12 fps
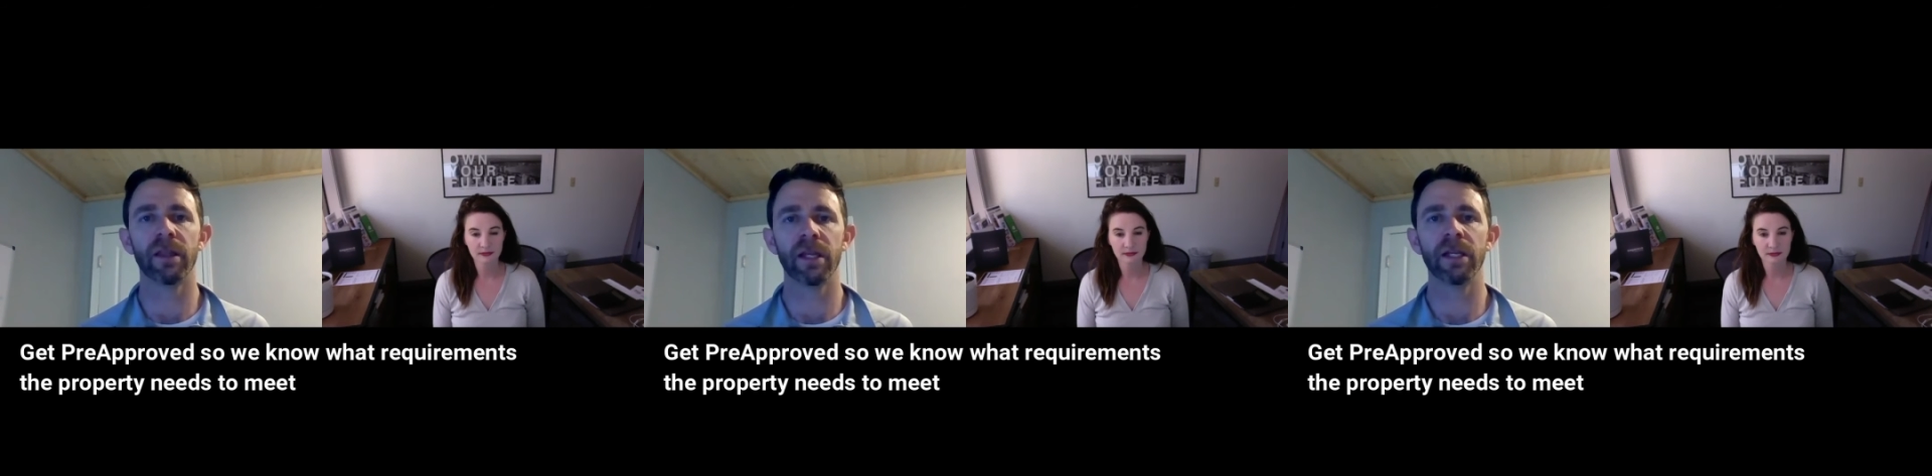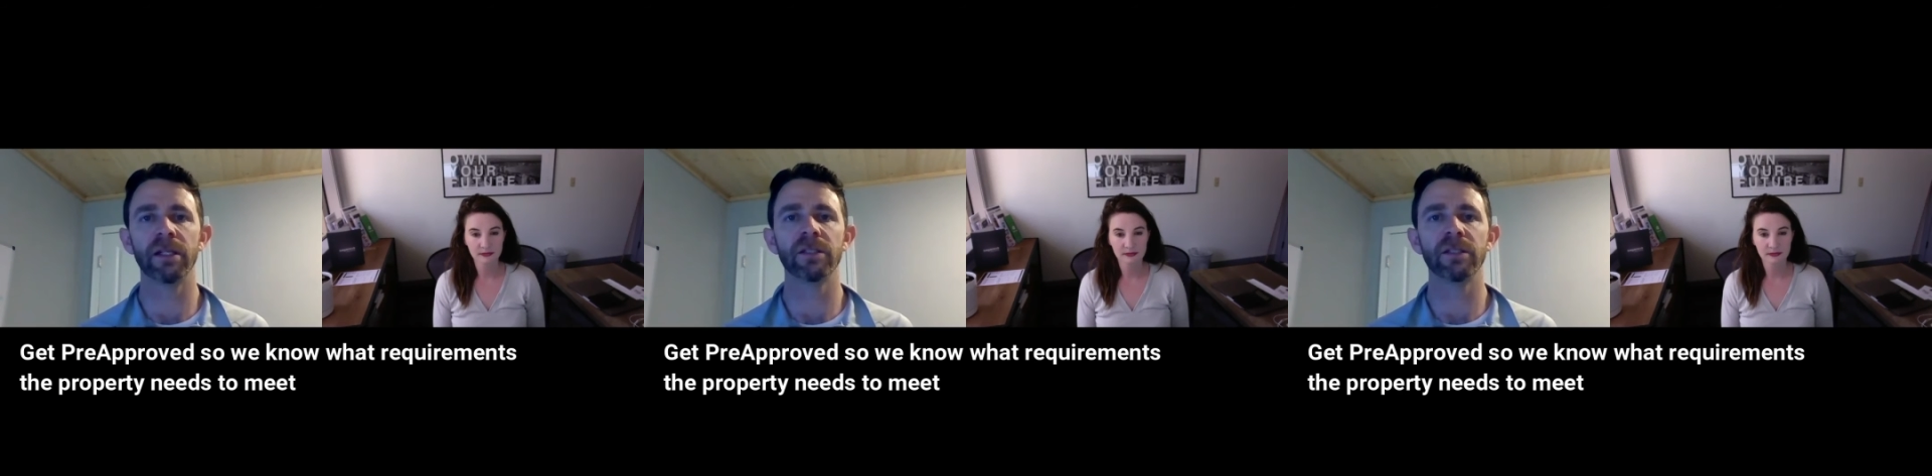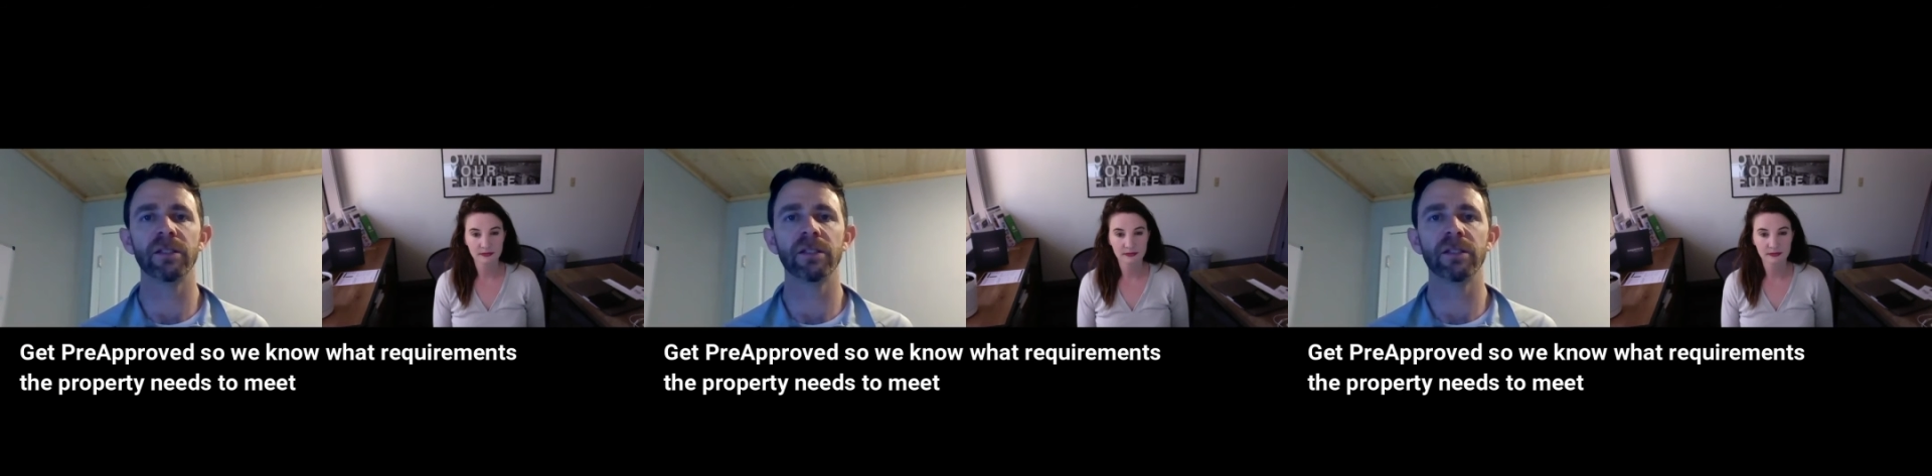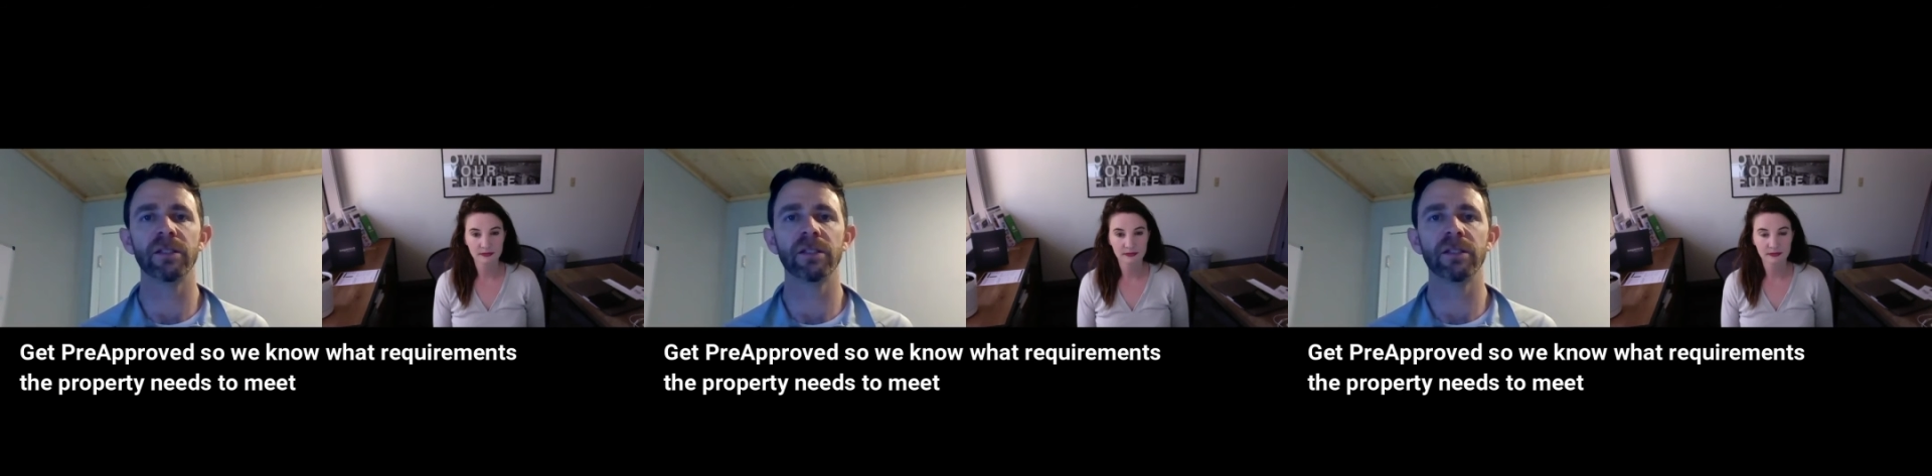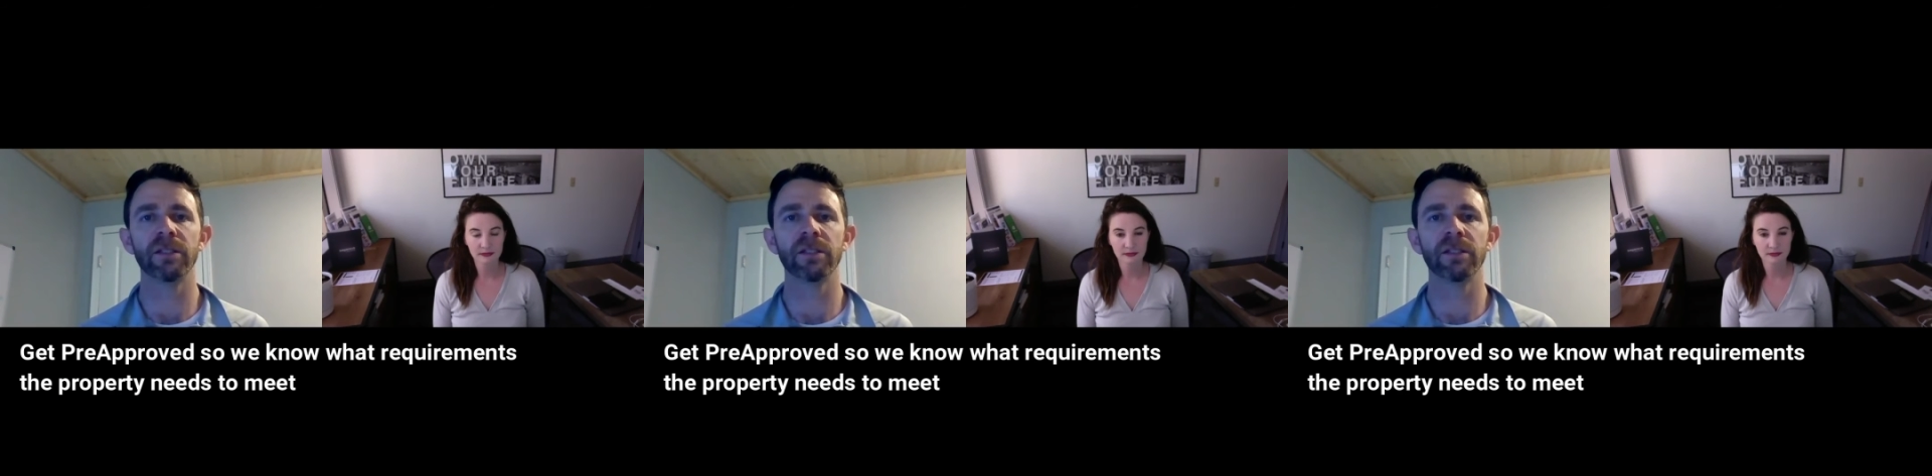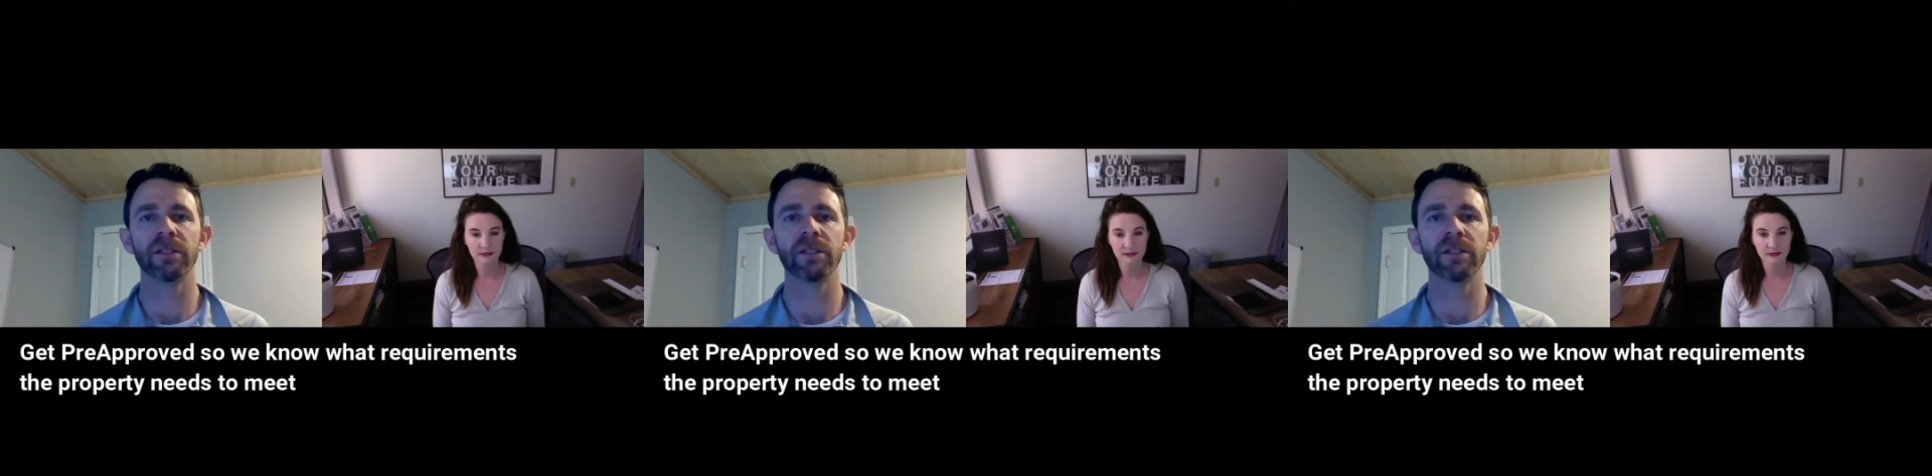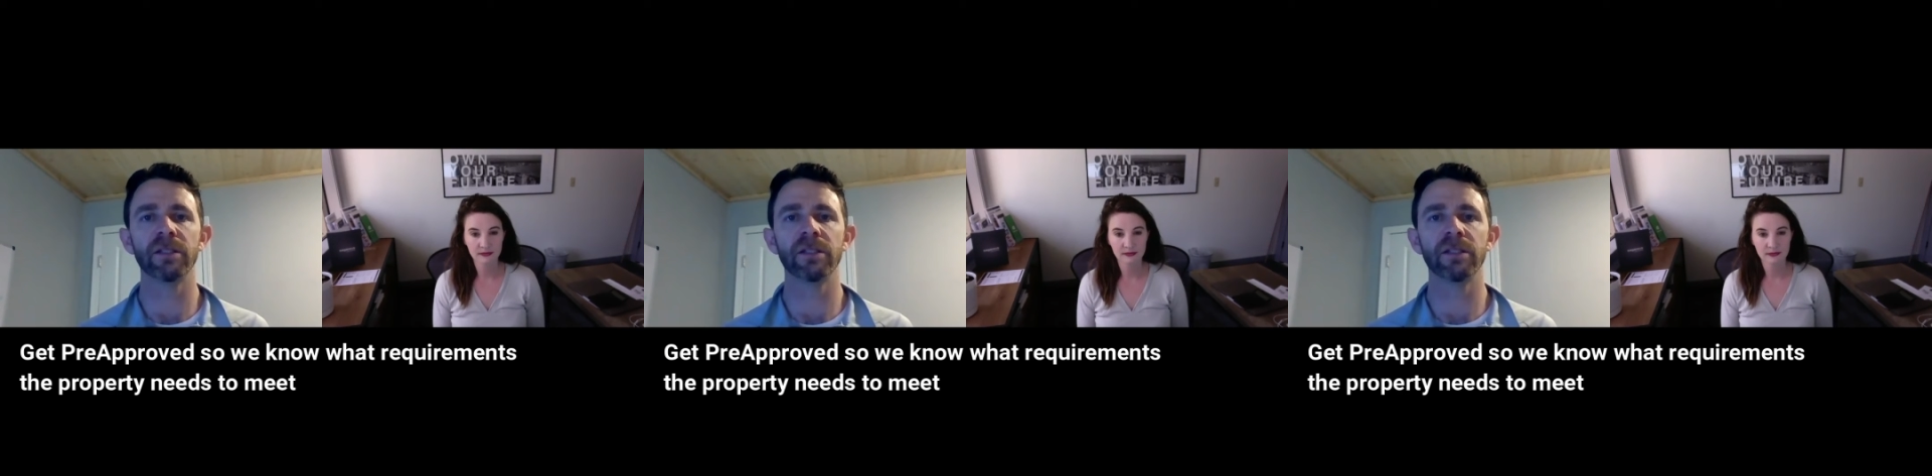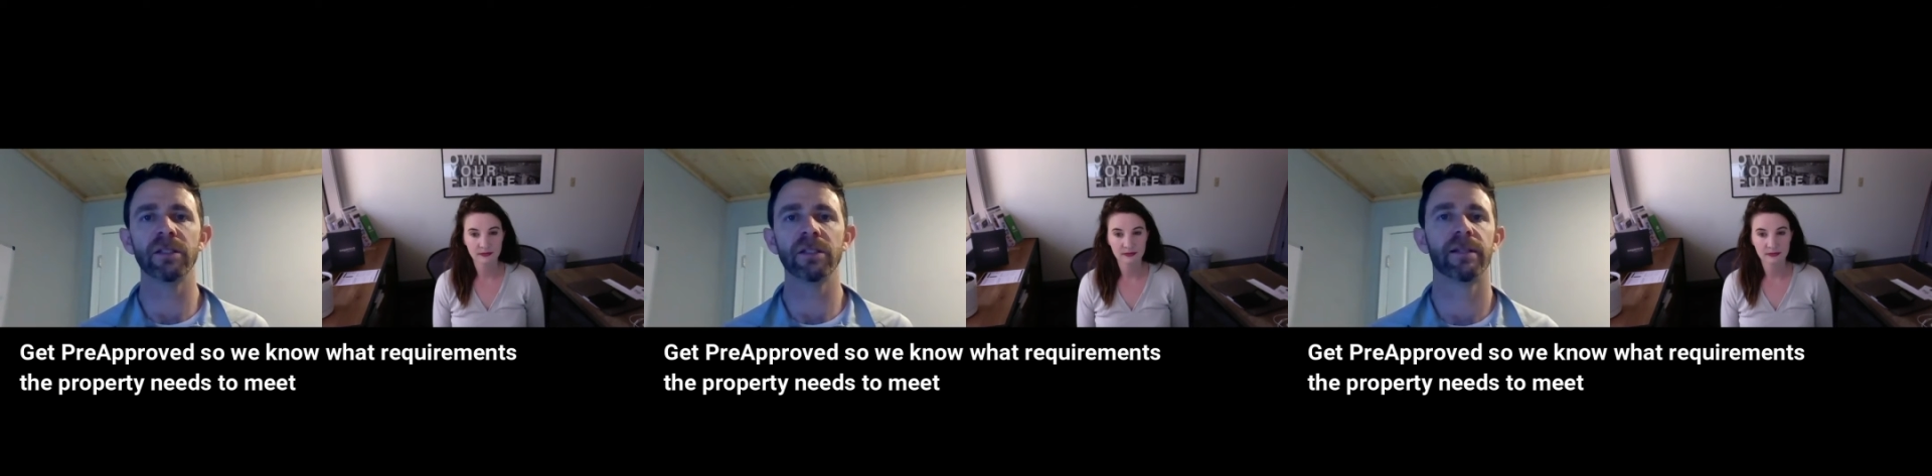things
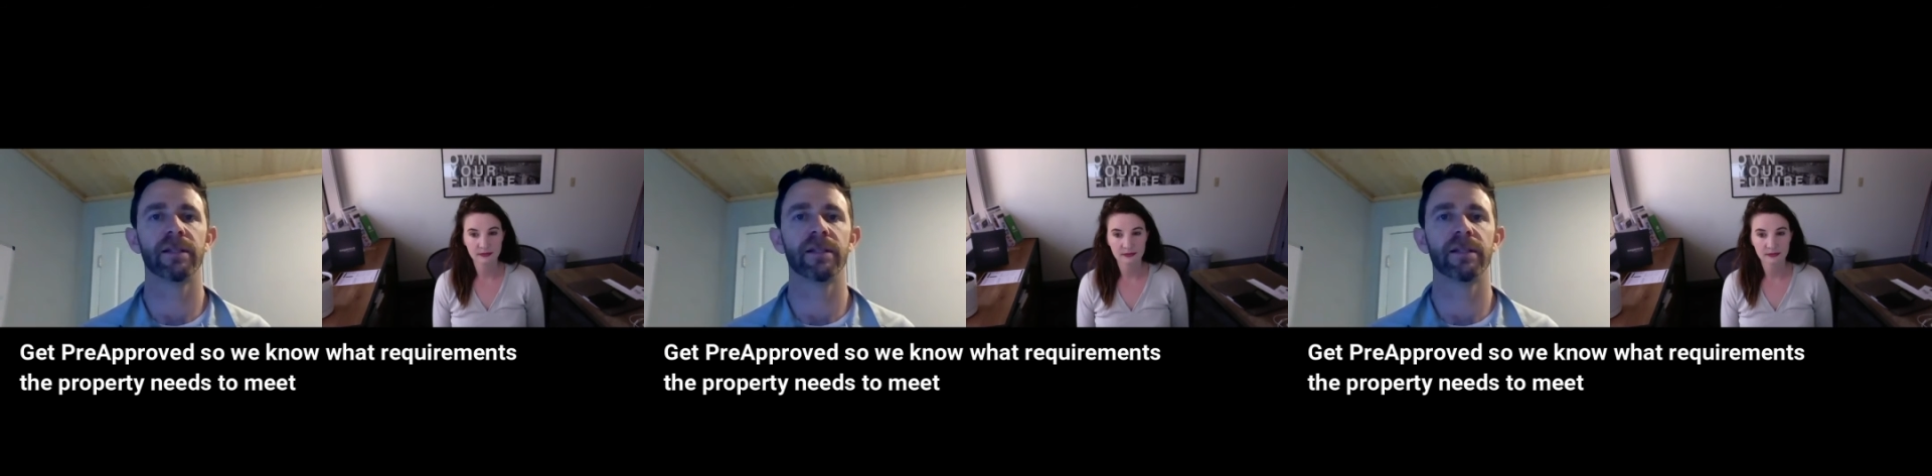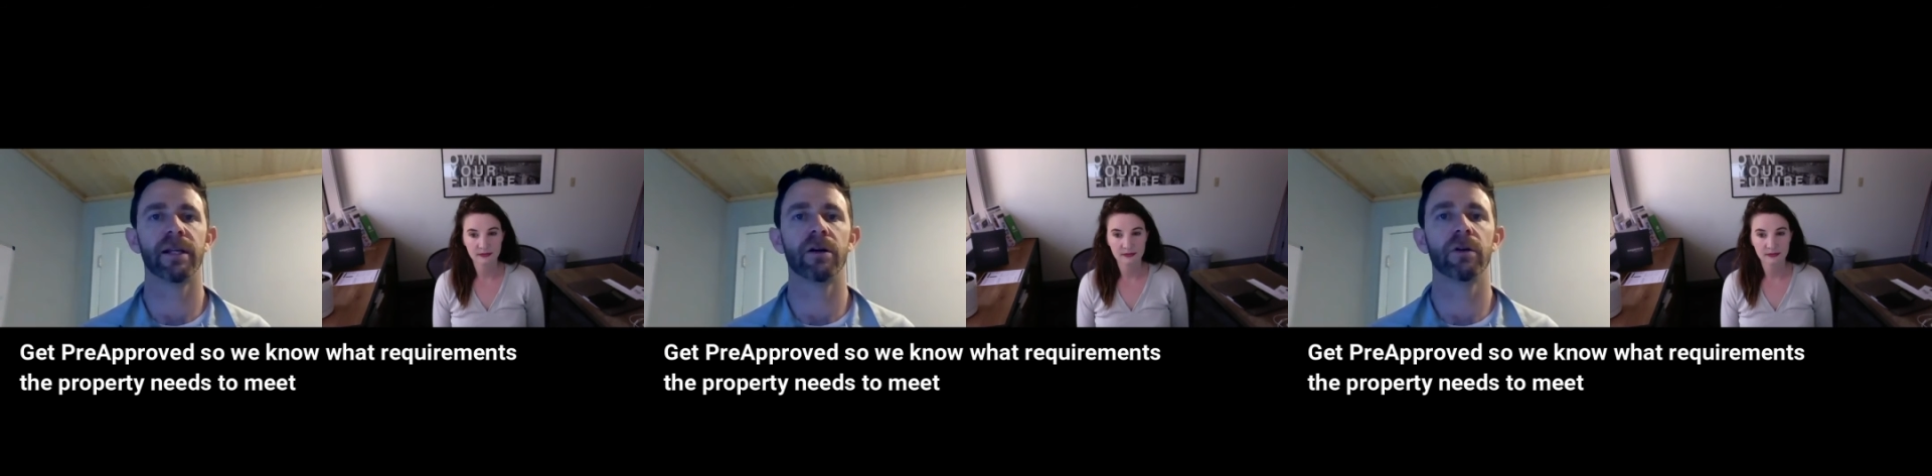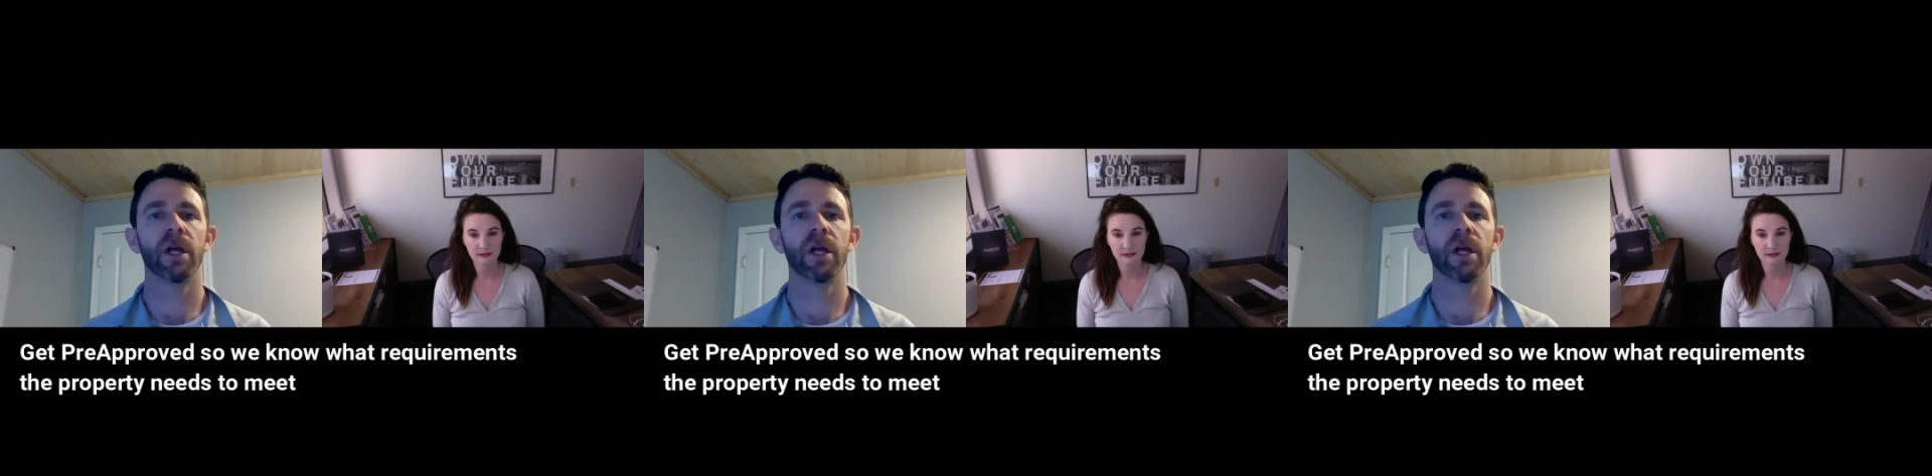forecast out.